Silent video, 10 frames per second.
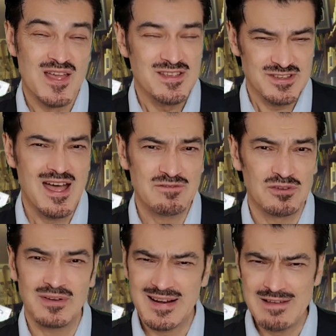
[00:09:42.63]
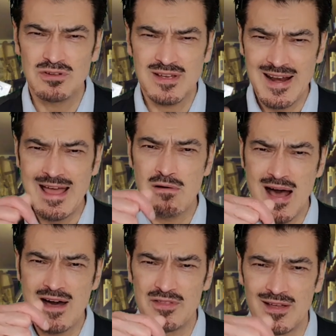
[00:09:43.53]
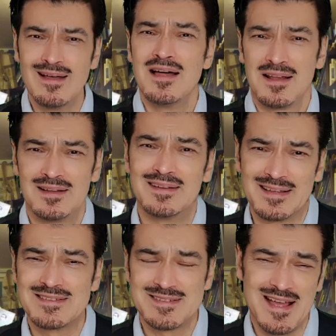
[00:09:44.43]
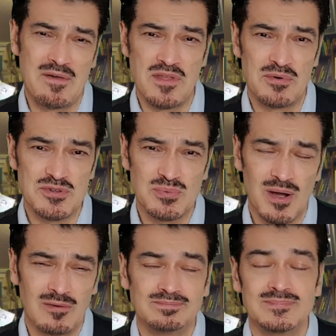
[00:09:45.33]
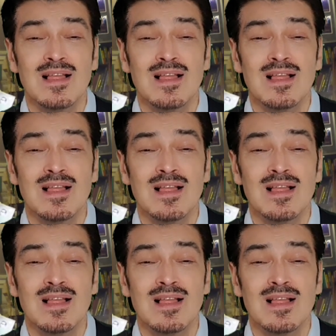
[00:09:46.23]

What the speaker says: So have a look, and have a look at our other links down there as well.